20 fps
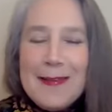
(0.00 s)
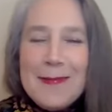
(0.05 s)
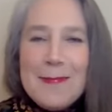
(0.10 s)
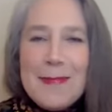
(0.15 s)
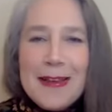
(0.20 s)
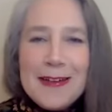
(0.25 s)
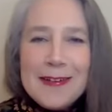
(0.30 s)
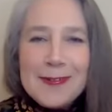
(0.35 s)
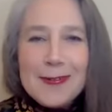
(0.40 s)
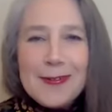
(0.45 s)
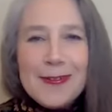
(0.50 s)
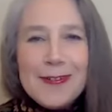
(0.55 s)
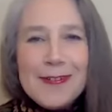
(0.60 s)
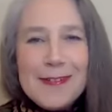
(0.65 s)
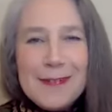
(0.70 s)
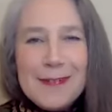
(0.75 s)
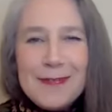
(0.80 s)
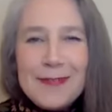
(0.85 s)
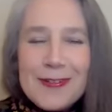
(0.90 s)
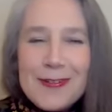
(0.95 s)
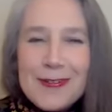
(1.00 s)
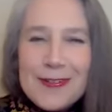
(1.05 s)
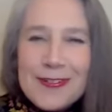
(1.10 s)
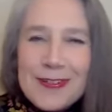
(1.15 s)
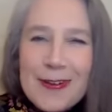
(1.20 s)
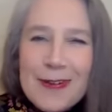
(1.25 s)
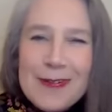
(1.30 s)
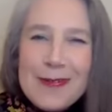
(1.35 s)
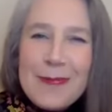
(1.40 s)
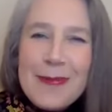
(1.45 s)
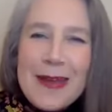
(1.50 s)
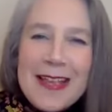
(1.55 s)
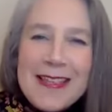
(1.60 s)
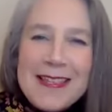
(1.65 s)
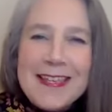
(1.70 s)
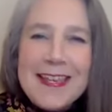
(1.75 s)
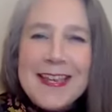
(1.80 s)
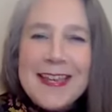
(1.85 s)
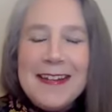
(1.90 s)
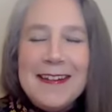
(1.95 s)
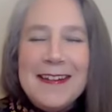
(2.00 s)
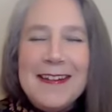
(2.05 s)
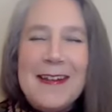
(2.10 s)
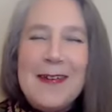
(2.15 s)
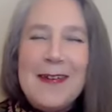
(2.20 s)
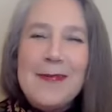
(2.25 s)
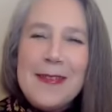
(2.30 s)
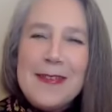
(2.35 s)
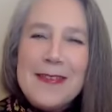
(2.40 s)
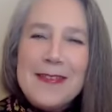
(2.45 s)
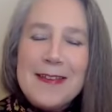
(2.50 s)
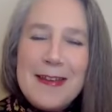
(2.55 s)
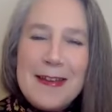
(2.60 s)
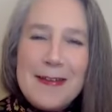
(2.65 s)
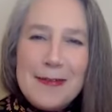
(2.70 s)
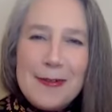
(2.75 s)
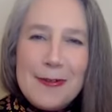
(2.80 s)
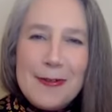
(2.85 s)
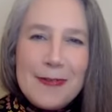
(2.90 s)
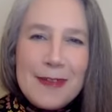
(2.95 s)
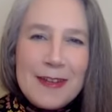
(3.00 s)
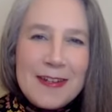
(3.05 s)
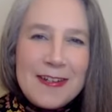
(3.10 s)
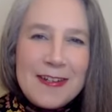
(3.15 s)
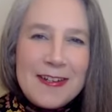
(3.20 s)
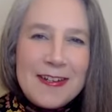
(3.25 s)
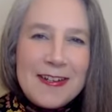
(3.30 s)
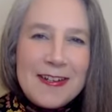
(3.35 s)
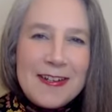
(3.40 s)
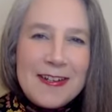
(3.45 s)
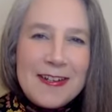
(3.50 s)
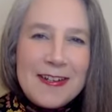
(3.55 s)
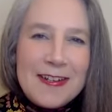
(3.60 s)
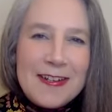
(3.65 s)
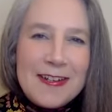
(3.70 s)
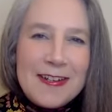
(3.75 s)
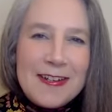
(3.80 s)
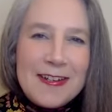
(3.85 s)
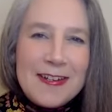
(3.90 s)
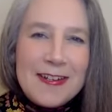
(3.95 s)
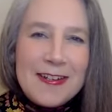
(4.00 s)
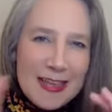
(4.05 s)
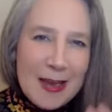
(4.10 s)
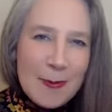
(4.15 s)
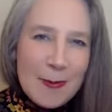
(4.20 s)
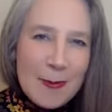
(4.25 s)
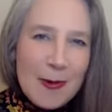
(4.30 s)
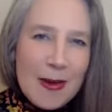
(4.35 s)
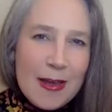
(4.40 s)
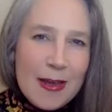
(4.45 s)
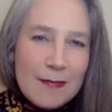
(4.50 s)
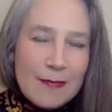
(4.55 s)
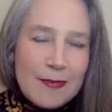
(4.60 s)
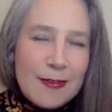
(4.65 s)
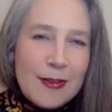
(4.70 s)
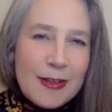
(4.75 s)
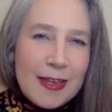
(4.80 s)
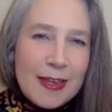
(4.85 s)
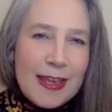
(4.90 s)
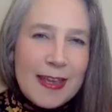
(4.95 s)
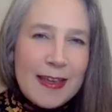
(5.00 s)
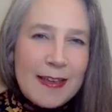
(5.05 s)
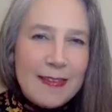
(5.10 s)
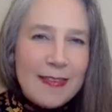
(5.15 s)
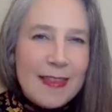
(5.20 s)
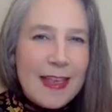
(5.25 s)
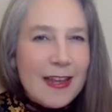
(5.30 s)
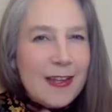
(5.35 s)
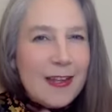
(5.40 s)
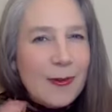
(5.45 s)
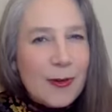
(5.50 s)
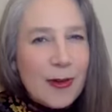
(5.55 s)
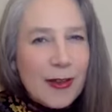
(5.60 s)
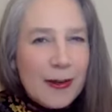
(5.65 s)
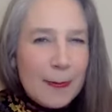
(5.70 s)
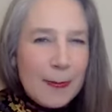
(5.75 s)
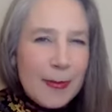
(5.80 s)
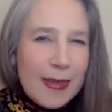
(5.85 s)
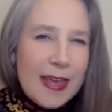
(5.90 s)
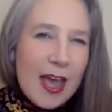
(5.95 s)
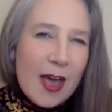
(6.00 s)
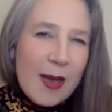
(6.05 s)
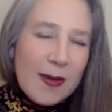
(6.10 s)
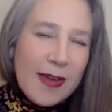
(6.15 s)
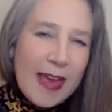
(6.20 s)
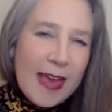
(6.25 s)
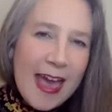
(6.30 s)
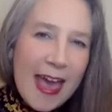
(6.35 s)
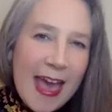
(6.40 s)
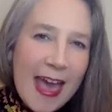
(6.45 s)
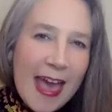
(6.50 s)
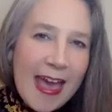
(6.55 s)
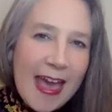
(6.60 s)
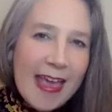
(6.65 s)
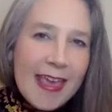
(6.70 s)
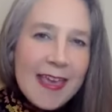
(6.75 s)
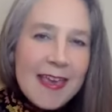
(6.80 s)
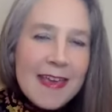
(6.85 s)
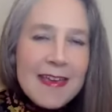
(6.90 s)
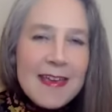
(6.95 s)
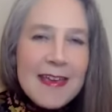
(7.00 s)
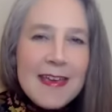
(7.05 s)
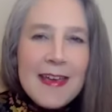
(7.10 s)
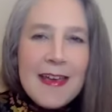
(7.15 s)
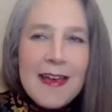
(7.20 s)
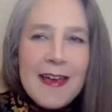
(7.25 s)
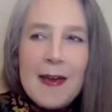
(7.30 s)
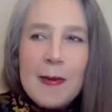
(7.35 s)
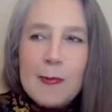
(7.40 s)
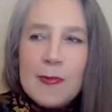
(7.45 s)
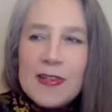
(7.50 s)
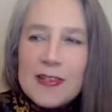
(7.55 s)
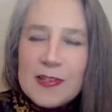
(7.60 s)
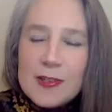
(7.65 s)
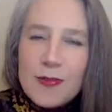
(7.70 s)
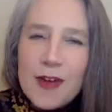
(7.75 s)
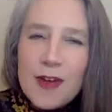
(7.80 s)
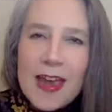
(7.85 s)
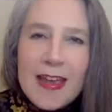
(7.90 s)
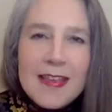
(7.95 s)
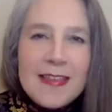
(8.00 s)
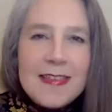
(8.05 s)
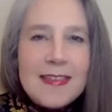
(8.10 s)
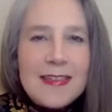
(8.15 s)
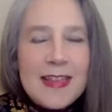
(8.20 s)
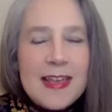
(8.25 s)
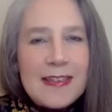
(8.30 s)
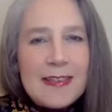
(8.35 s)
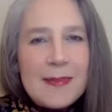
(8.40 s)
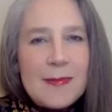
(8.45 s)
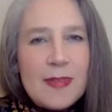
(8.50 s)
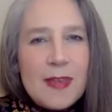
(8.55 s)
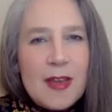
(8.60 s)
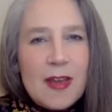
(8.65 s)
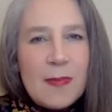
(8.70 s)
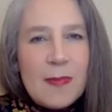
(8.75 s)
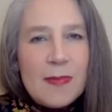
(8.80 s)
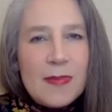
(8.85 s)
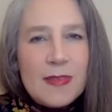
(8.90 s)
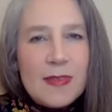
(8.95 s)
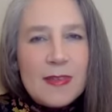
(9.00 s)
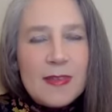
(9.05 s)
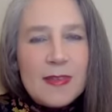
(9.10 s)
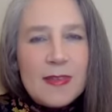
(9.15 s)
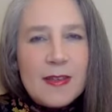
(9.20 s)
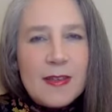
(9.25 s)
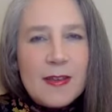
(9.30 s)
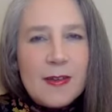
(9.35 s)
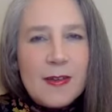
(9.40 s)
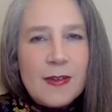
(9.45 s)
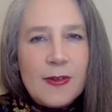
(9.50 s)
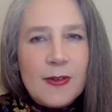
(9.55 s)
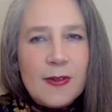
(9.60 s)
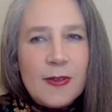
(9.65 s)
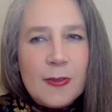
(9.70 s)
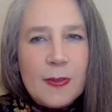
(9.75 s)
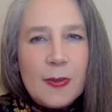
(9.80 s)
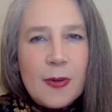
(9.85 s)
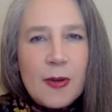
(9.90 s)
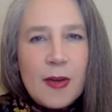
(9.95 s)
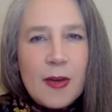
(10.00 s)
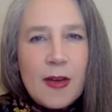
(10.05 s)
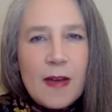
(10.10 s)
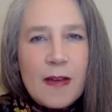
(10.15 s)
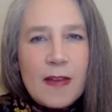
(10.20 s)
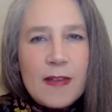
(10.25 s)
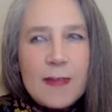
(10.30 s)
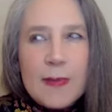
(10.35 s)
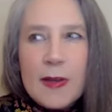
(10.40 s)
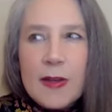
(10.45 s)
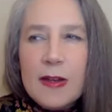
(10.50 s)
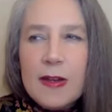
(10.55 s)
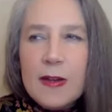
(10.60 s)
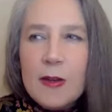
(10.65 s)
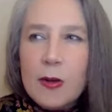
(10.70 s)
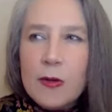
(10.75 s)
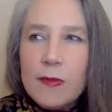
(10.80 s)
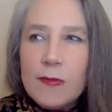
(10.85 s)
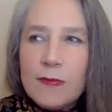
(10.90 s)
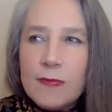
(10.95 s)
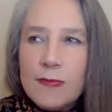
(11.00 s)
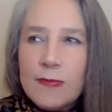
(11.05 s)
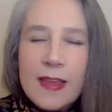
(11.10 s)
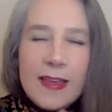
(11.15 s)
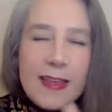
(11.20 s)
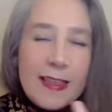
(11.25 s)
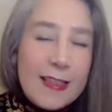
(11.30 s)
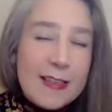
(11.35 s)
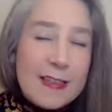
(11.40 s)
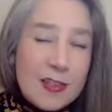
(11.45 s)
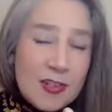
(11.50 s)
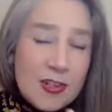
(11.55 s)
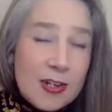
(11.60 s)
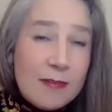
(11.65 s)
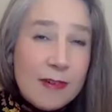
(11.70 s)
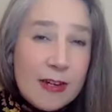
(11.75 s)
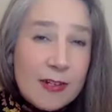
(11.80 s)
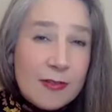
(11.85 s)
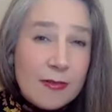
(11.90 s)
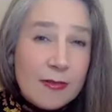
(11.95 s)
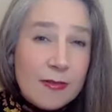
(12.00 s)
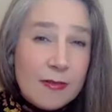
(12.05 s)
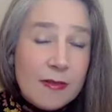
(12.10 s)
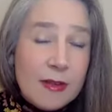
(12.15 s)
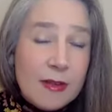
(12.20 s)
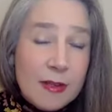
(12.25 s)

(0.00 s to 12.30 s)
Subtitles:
make sure that you've got your shoulder pads in, you know, all those kind of old fashioned ideas that you have a set way of looking and then you're going to be okay. We stray into that sometimes on the podcast, but a lot of, again, there's a generational